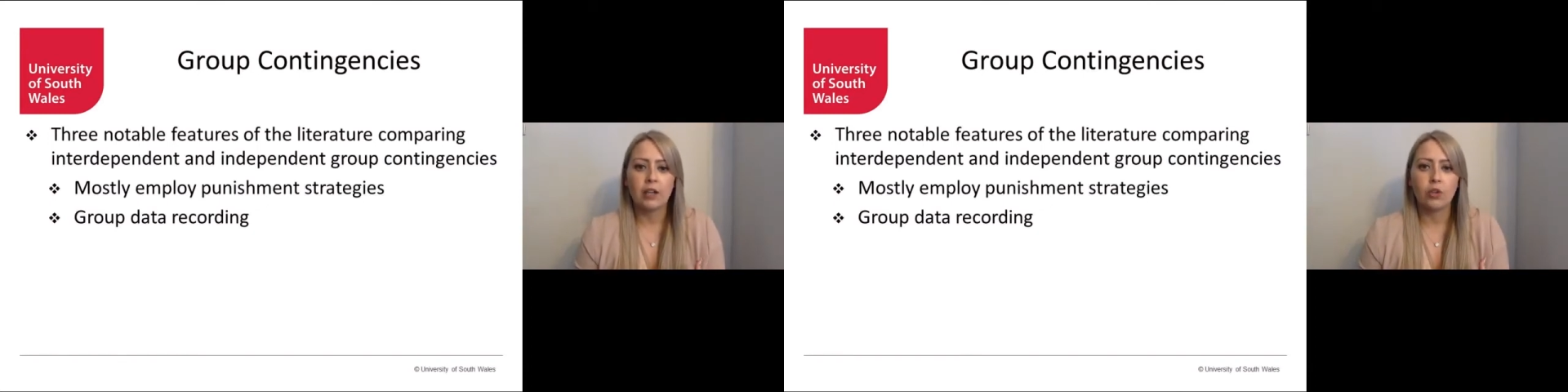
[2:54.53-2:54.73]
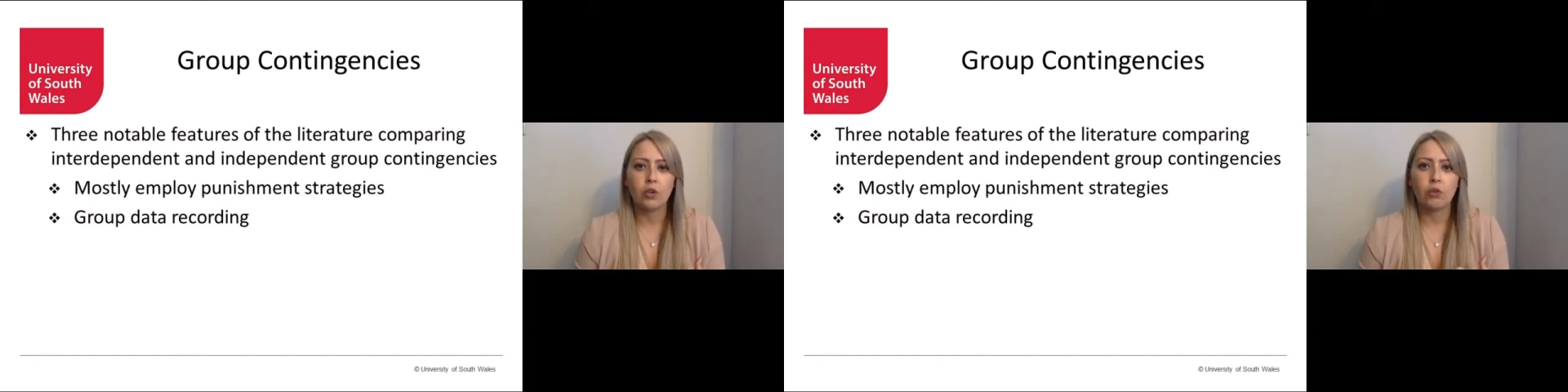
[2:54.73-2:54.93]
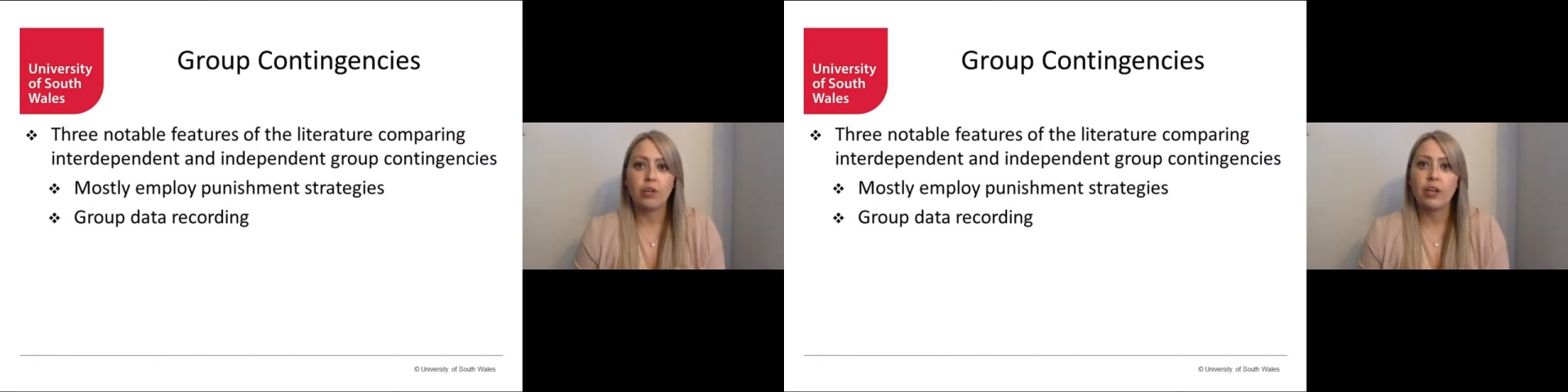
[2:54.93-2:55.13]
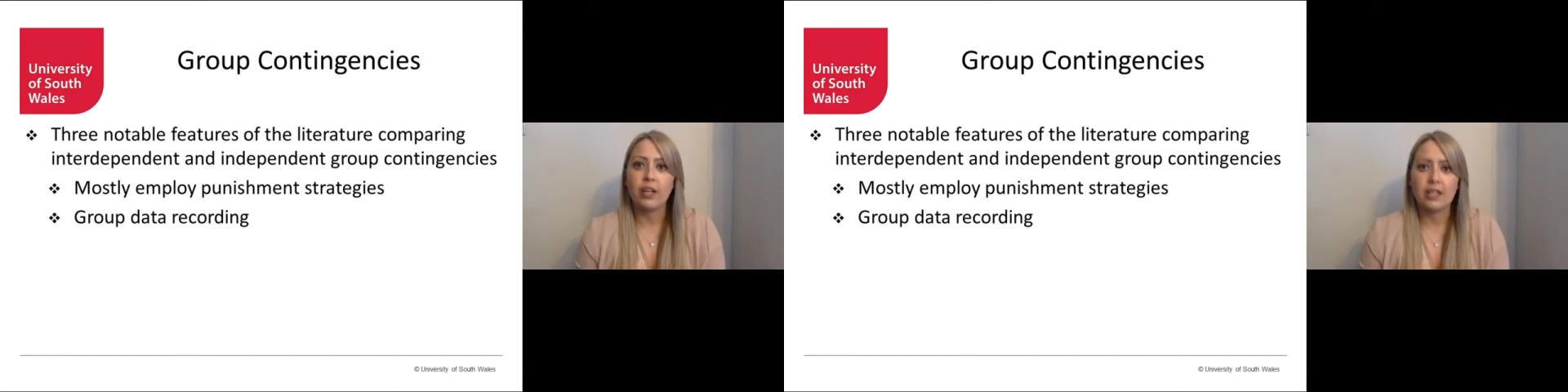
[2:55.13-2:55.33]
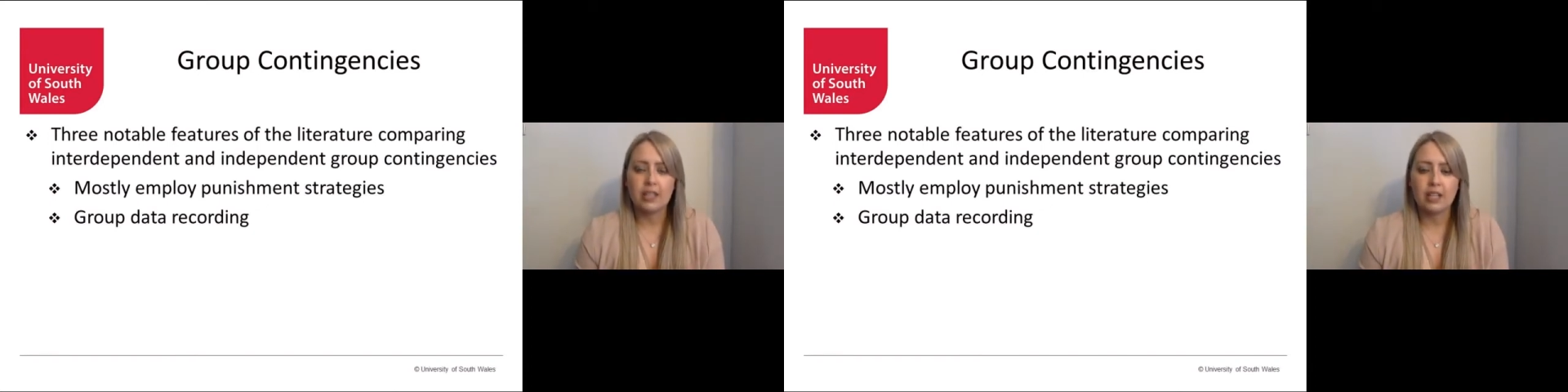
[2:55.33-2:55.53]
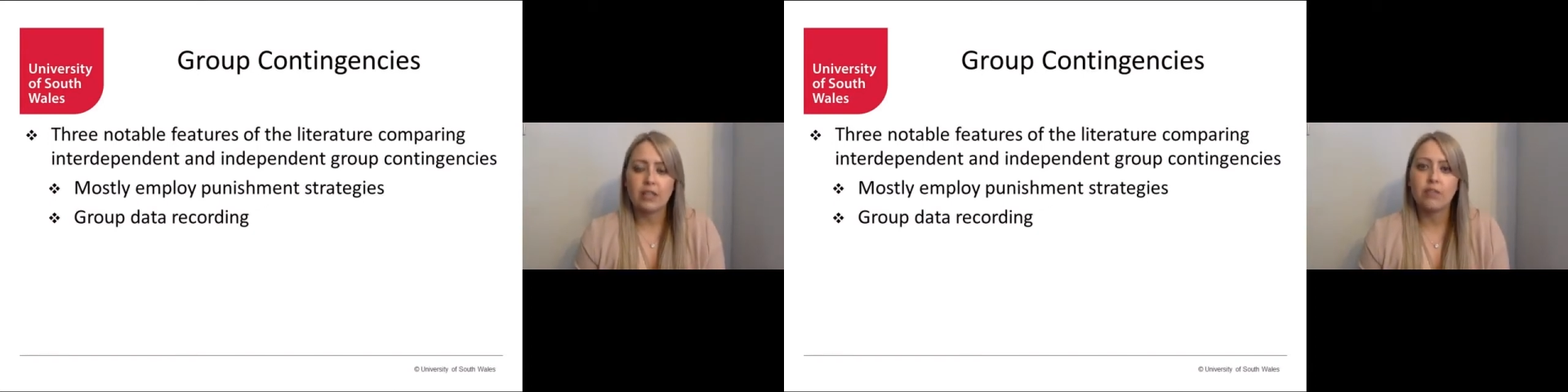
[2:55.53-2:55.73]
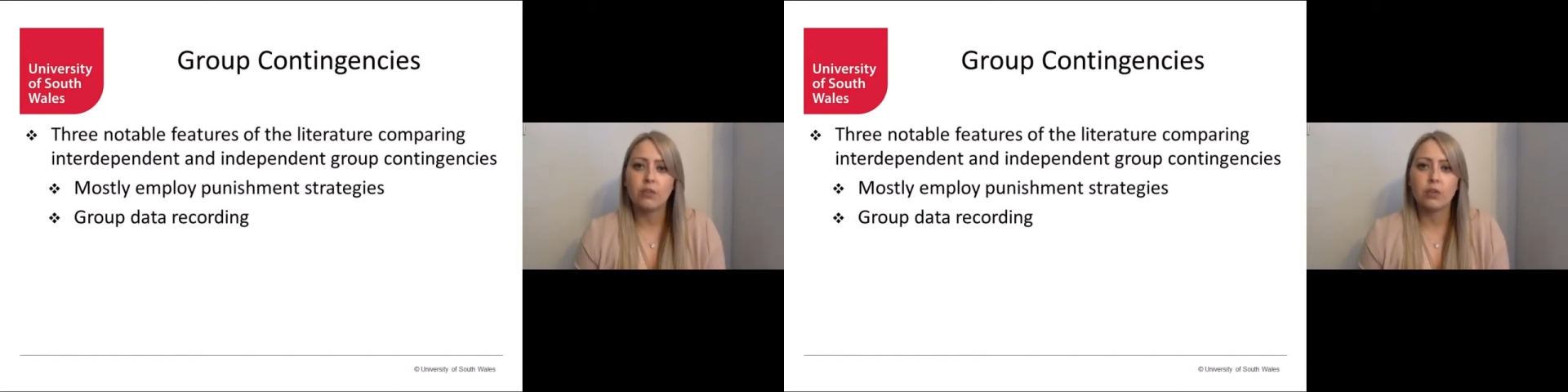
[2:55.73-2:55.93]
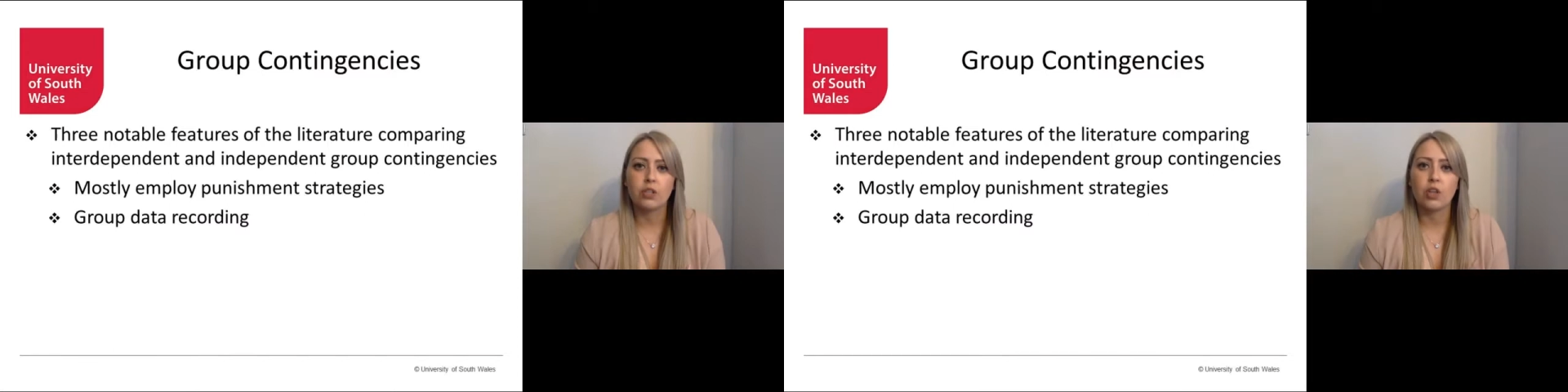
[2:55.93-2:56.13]
you're running a study
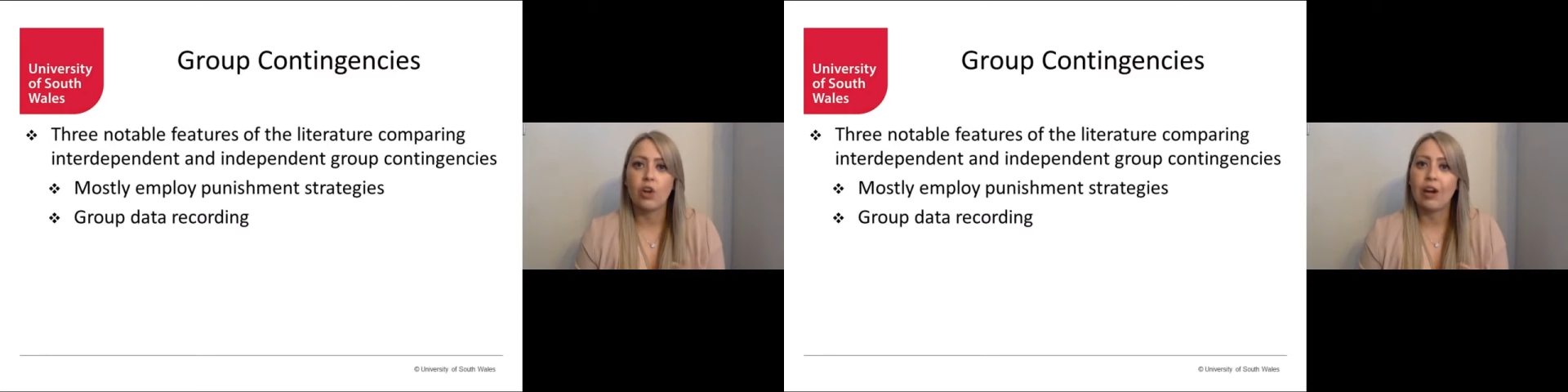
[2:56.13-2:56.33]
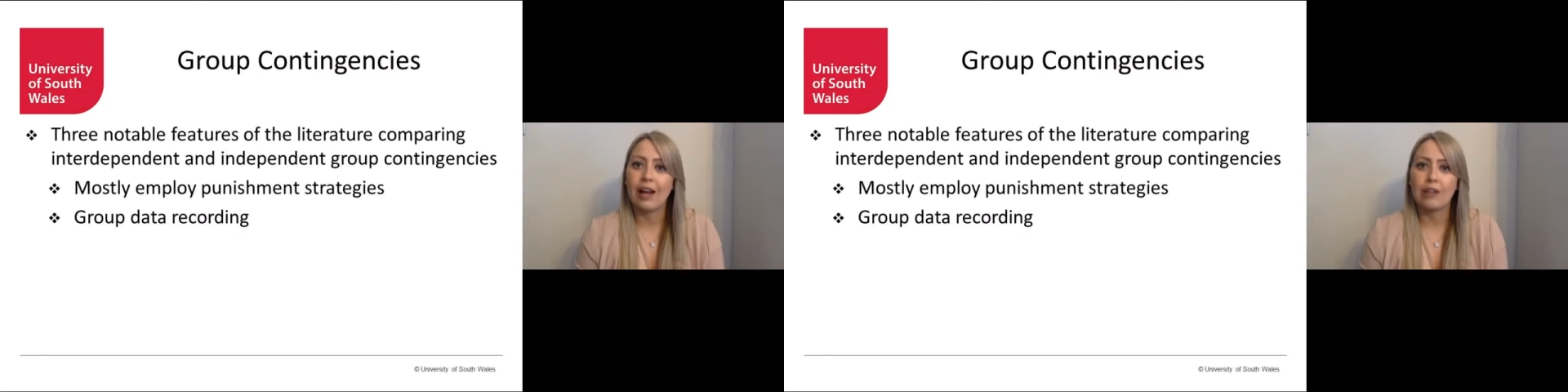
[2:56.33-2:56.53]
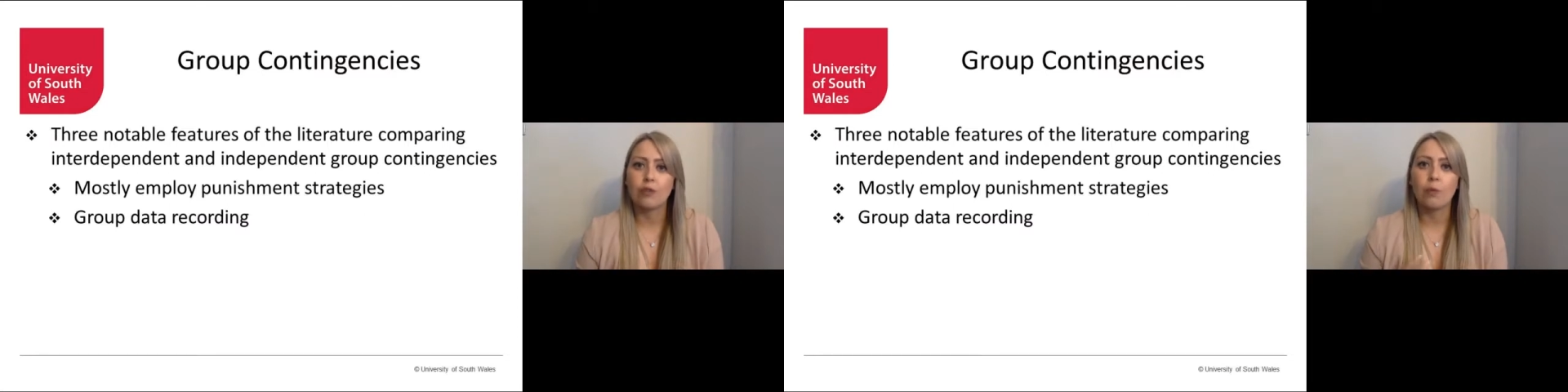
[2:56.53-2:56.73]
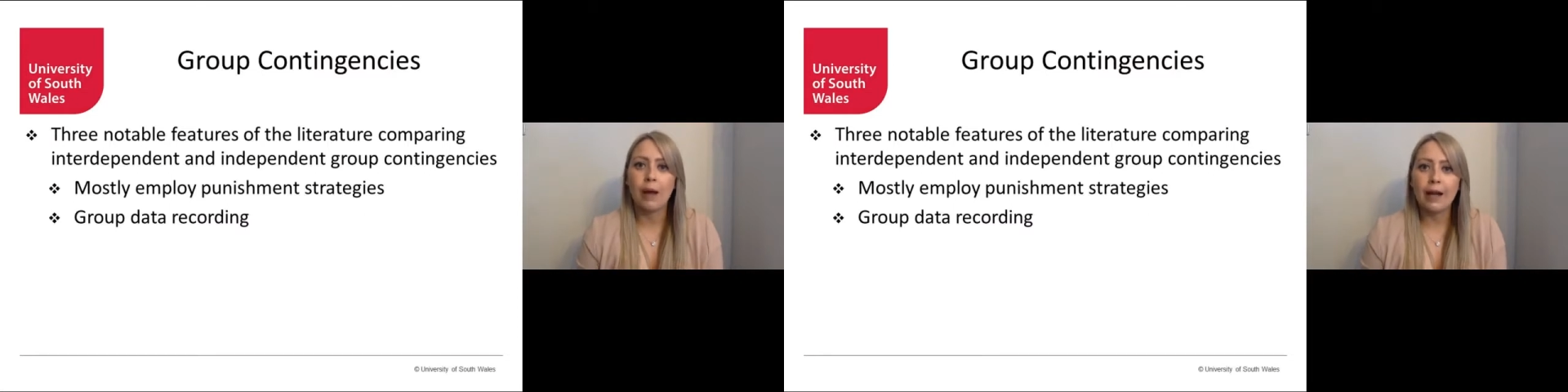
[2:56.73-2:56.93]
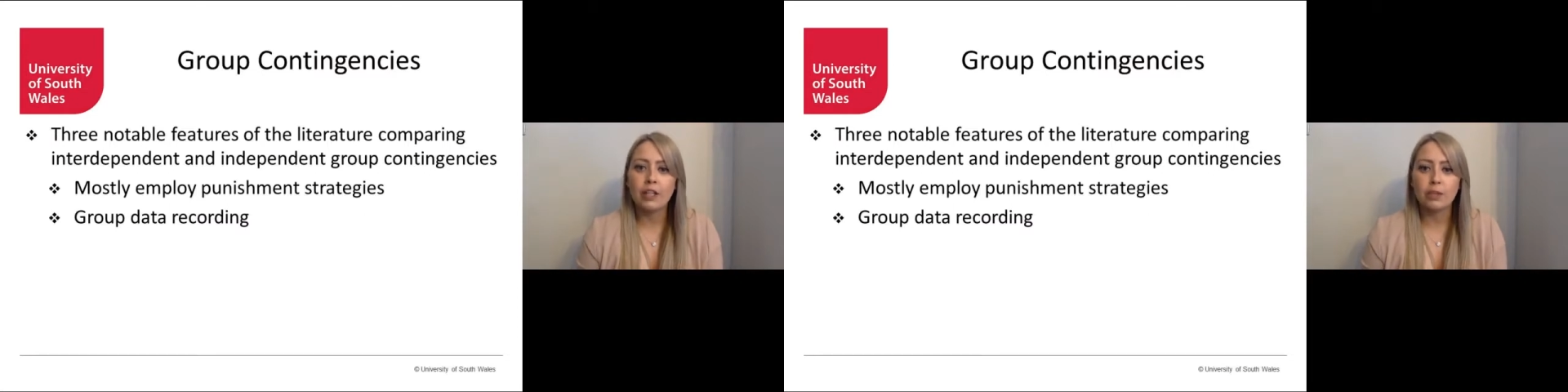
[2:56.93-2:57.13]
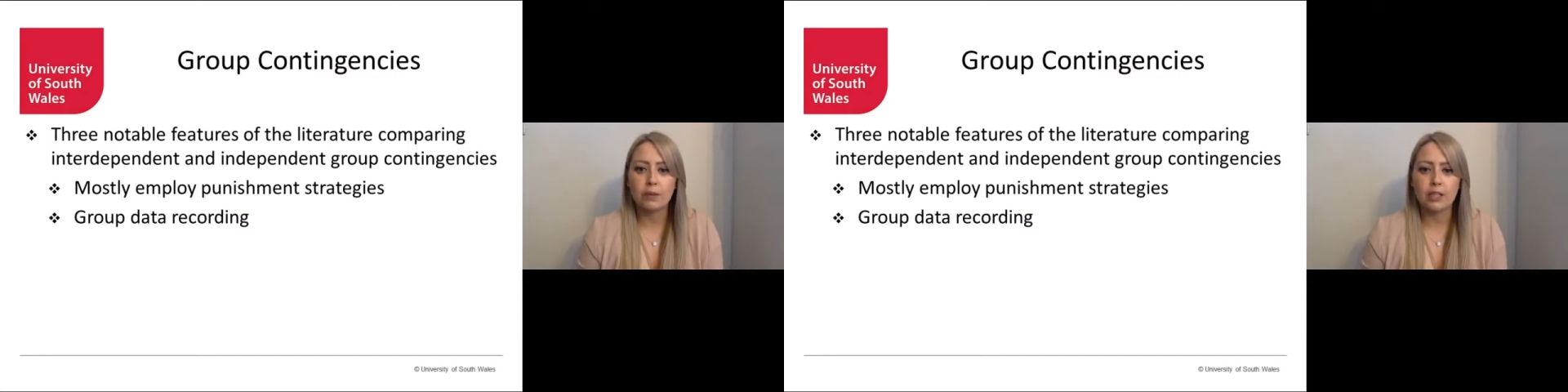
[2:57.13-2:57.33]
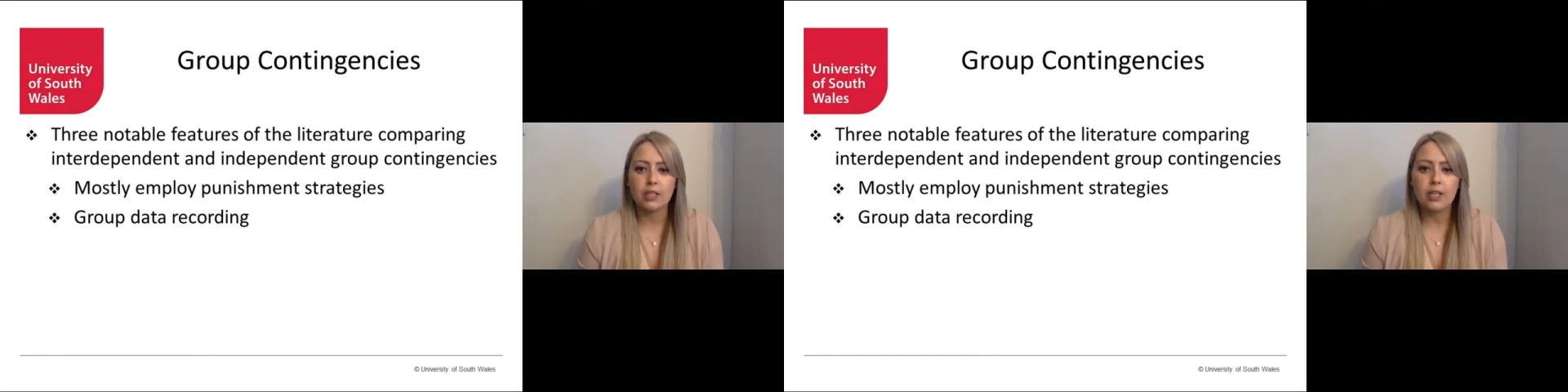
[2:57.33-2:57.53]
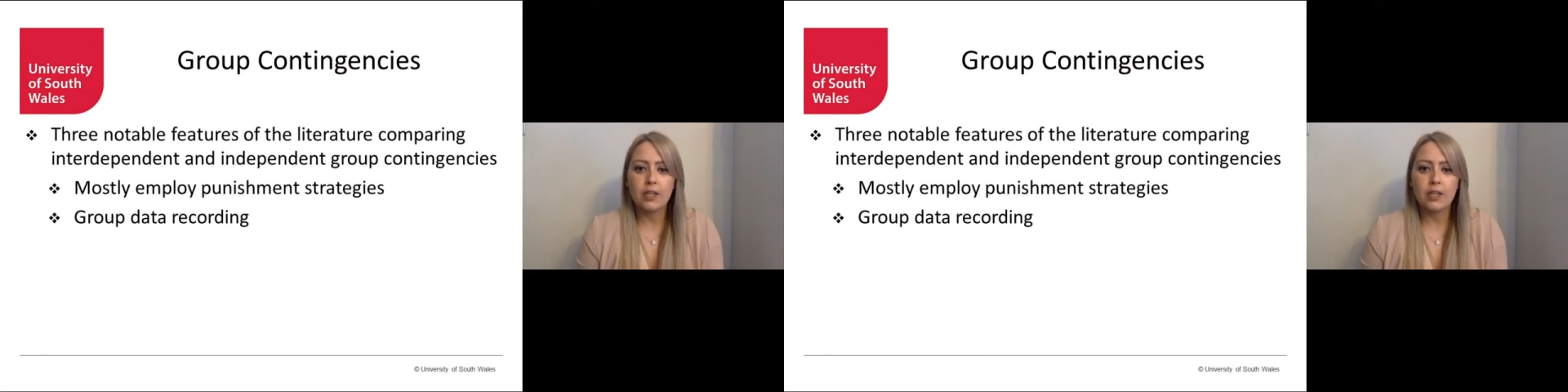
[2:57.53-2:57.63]
focused on classroom management,